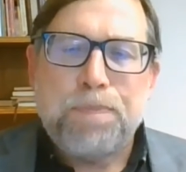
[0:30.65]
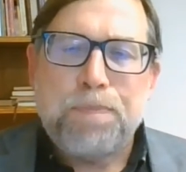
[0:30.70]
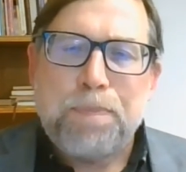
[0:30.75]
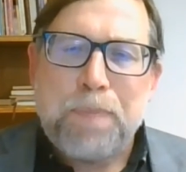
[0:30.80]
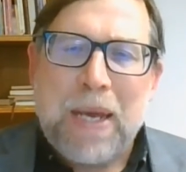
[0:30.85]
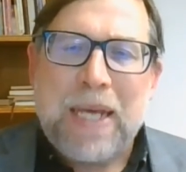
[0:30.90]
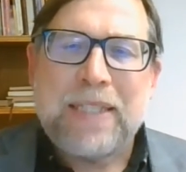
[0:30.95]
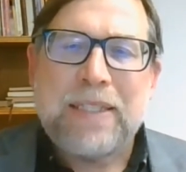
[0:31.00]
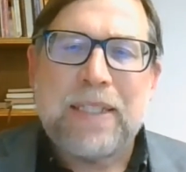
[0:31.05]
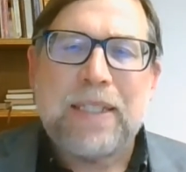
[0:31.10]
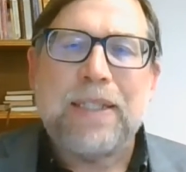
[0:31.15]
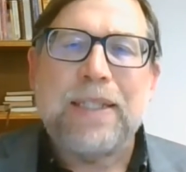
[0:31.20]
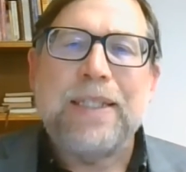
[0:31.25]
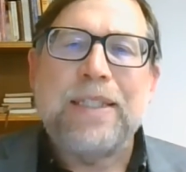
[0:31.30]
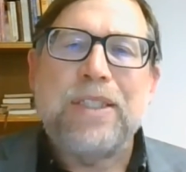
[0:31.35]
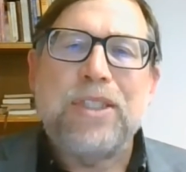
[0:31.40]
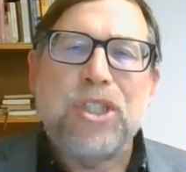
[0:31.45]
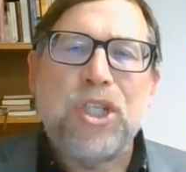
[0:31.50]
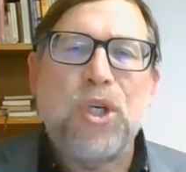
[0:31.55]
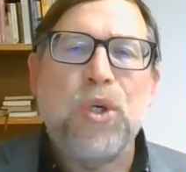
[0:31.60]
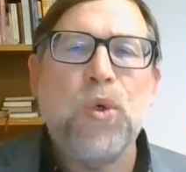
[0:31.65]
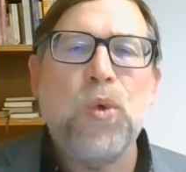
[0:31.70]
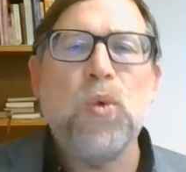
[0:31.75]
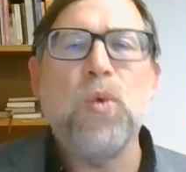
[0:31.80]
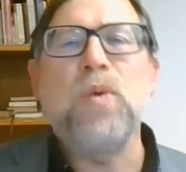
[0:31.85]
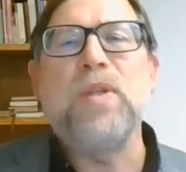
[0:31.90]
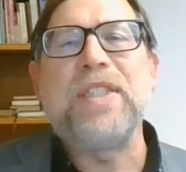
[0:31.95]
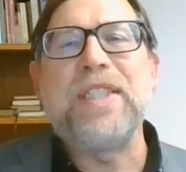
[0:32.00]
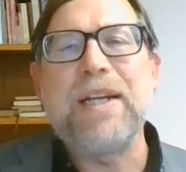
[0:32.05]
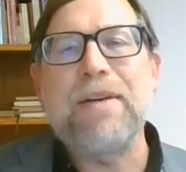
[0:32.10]
basically
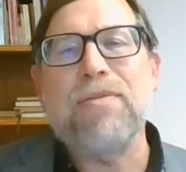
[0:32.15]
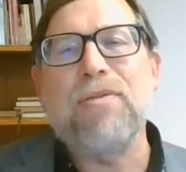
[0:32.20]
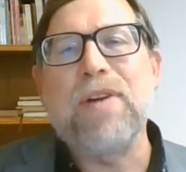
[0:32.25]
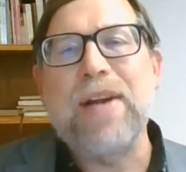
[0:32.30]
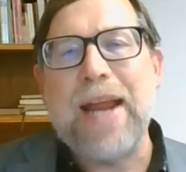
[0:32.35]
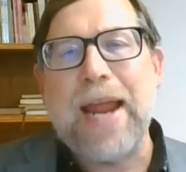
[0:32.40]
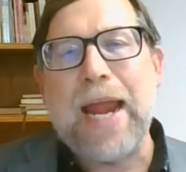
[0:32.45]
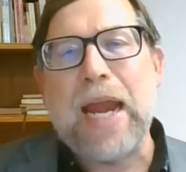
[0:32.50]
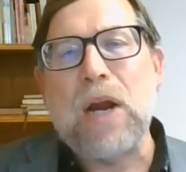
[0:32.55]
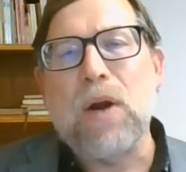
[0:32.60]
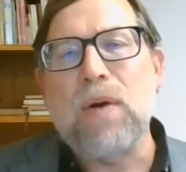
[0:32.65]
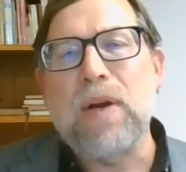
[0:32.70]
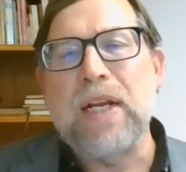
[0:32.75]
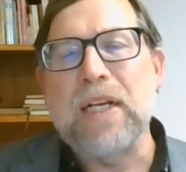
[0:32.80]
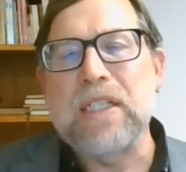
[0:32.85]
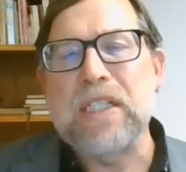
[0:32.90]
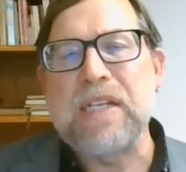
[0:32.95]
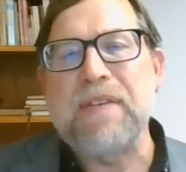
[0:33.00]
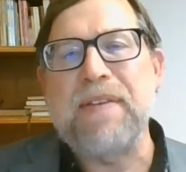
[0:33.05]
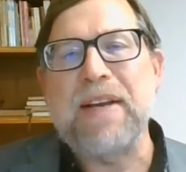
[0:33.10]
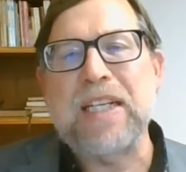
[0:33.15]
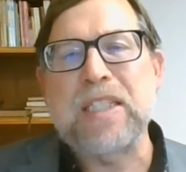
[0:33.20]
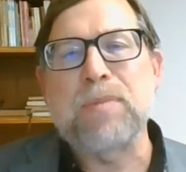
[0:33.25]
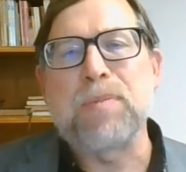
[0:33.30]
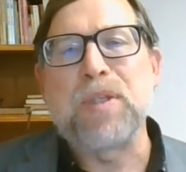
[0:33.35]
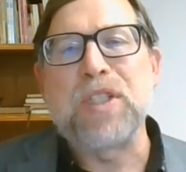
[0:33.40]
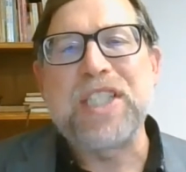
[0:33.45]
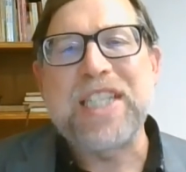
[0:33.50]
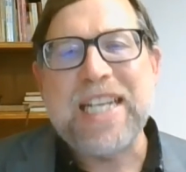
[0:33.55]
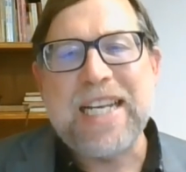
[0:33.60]
2 different areas of
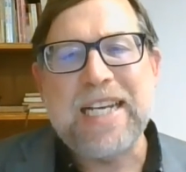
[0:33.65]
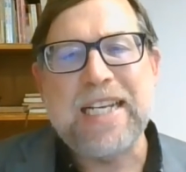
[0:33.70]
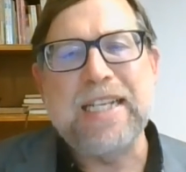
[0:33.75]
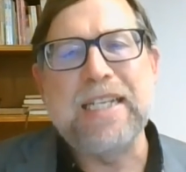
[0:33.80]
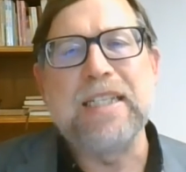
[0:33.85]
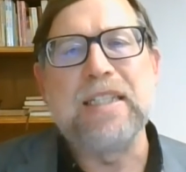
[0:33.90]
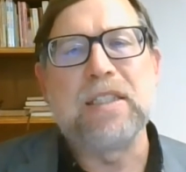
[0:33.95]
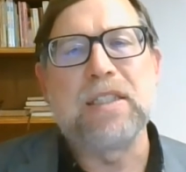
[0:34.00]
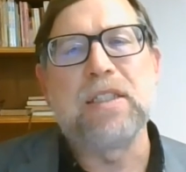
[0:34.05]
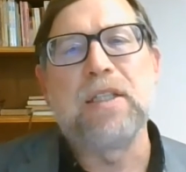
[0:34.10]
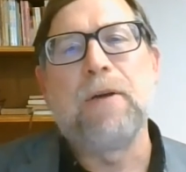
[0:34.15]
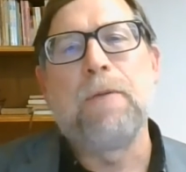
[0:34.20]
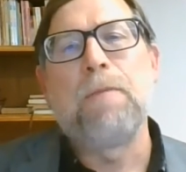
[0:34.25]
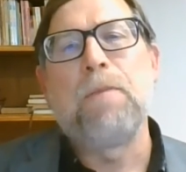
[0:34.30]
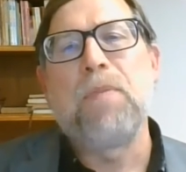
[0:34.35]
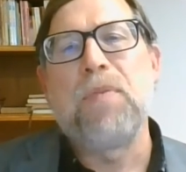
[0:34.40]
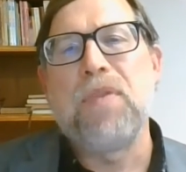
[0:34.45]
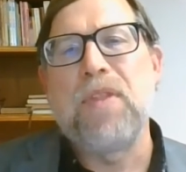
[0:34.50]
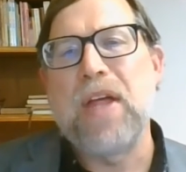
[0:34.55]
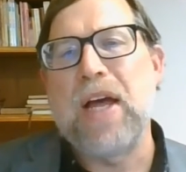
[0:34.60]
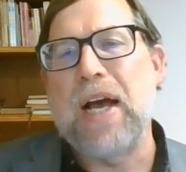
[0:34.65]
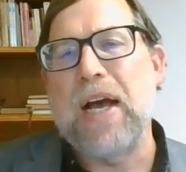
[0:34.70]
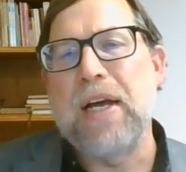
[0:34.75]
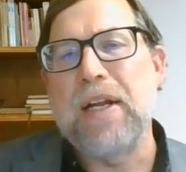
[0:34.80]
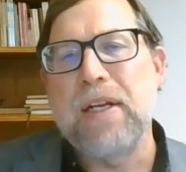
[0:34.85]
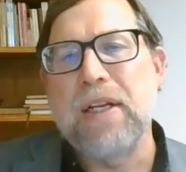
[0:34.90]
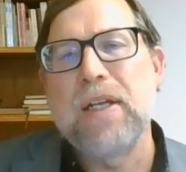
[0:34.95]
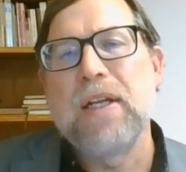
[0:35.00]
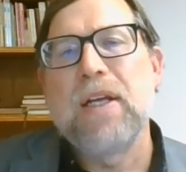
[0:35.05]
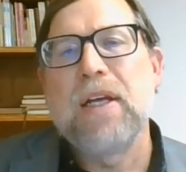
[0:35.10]
expertise
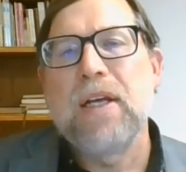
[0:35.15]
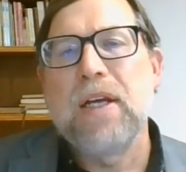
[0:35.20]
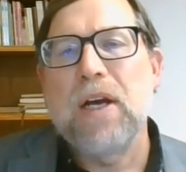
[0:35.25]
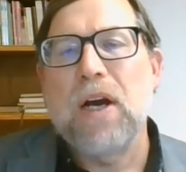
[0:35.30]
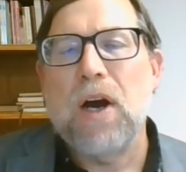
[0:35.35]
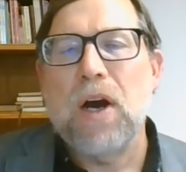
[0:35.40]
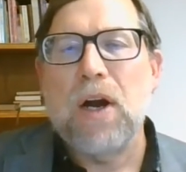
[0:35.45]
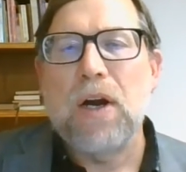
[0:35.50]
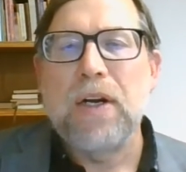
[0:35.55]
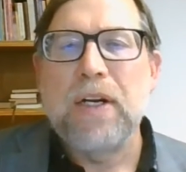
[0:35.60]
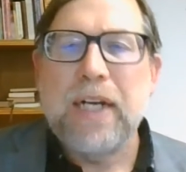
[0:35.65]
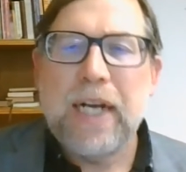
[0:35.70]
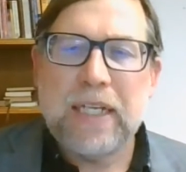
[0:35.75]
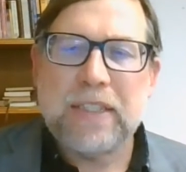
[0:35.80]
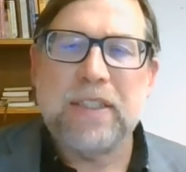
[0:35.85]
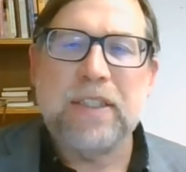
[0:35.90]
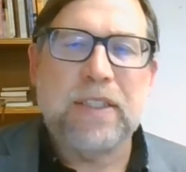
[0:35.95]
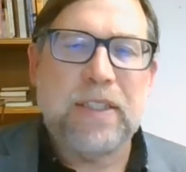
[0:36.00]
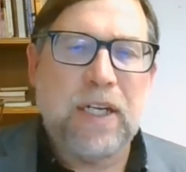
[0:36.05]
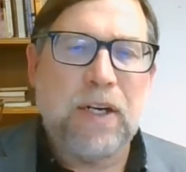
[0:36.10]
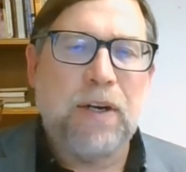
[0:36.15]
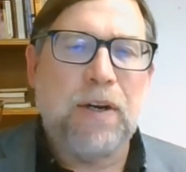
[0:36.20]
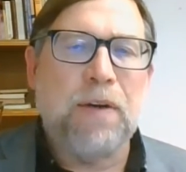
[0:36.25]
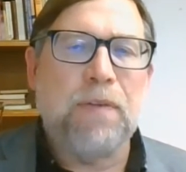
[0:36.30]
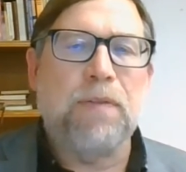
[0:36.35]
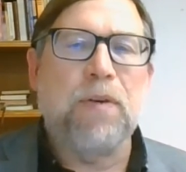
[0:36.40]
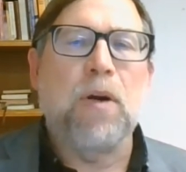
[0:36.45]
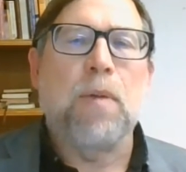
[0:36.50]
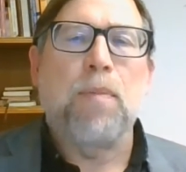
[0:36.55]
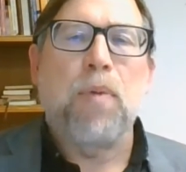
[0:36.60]
that are necessary
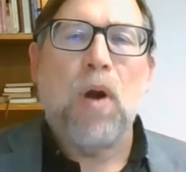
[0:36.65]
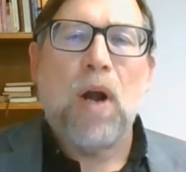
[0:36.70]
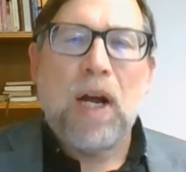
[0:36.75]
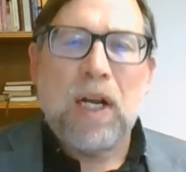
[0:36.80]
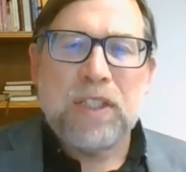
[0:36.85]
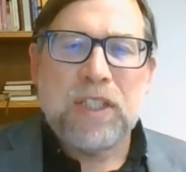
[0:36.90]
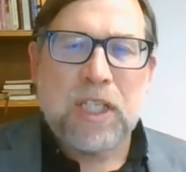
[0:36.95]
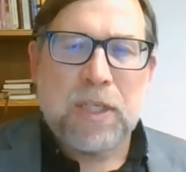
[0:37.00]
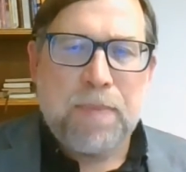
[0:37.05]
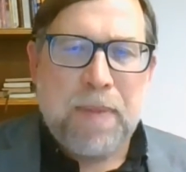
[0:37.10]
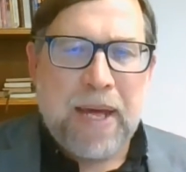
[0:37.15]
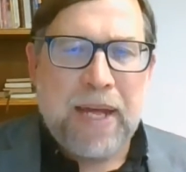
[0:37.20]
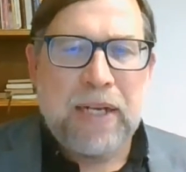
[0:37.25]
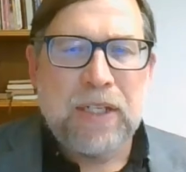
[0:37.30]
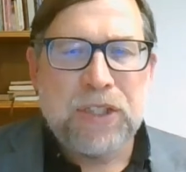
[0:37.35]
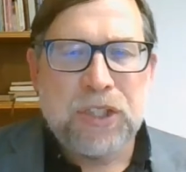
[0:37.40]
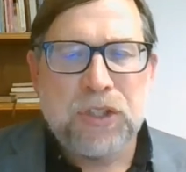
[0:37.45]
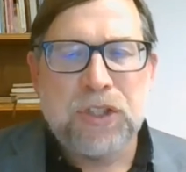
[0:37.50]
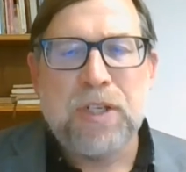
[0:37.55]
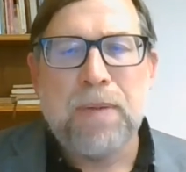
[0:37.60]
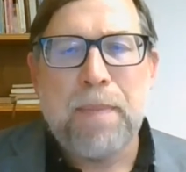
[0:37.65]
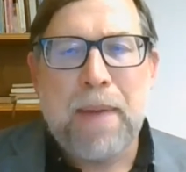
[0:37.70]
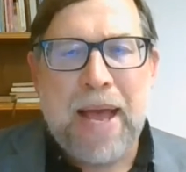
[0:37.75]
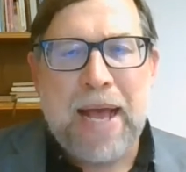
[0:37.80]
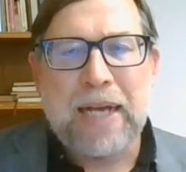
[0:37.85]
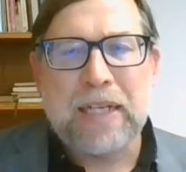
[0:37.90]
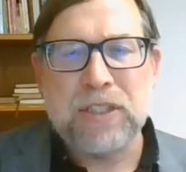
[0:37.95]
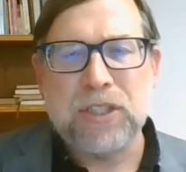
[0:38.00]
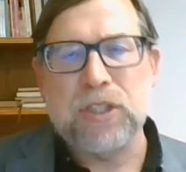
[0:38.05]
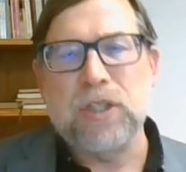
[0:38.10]
for a project manager to
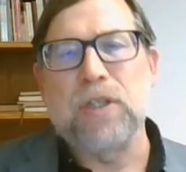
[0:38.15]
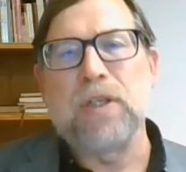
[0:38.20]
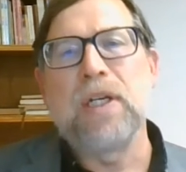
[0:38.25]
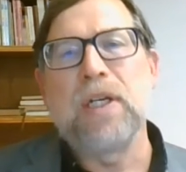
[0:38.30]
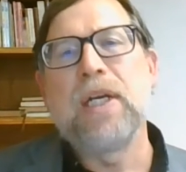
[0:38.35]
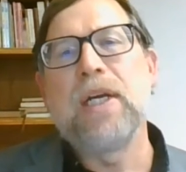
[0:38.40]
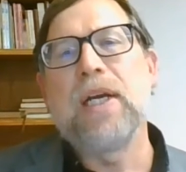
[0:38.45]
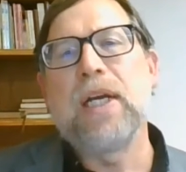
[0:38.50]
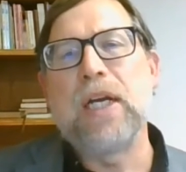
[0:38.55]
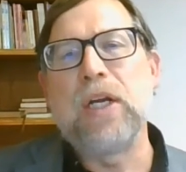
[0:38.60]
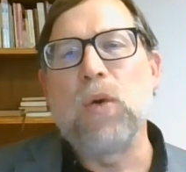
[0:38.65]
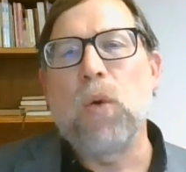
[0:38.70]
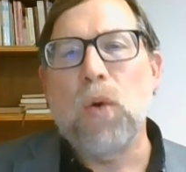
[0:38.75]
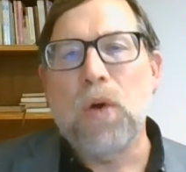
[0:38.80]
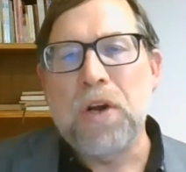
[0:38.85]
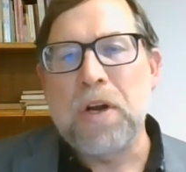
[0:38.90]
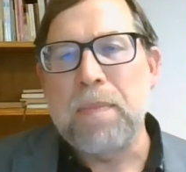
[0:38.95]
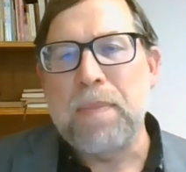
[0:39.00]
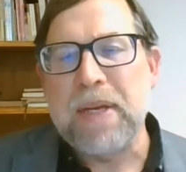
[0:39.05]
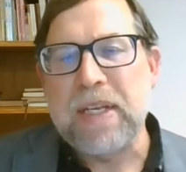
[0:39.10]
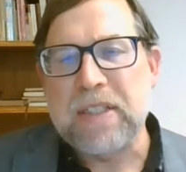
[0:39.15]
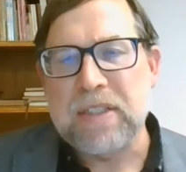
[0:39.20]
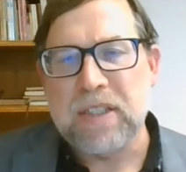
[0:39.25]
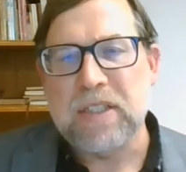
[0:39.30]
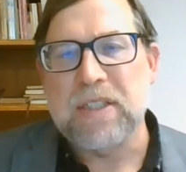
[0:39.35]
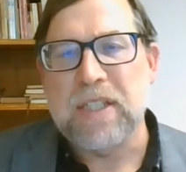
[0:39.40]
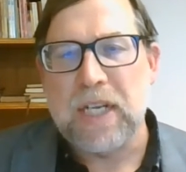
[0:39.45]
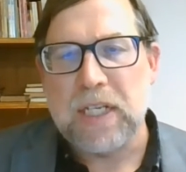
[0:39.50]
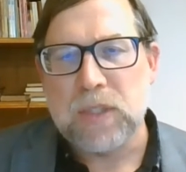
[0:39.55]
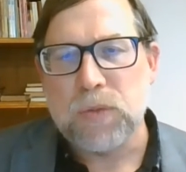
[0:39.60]
master in order to be
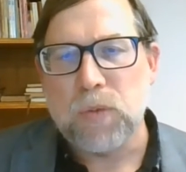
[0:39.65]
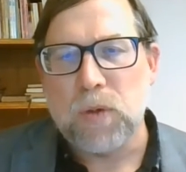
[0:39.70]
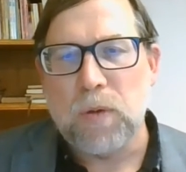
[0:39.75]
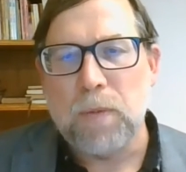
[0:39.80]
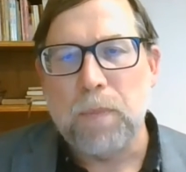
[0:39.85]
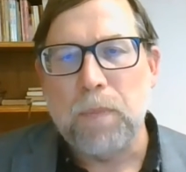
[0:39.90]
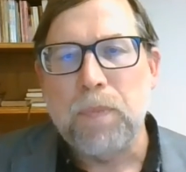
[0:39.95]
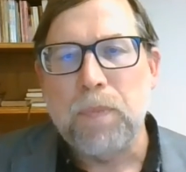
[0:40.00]
successful.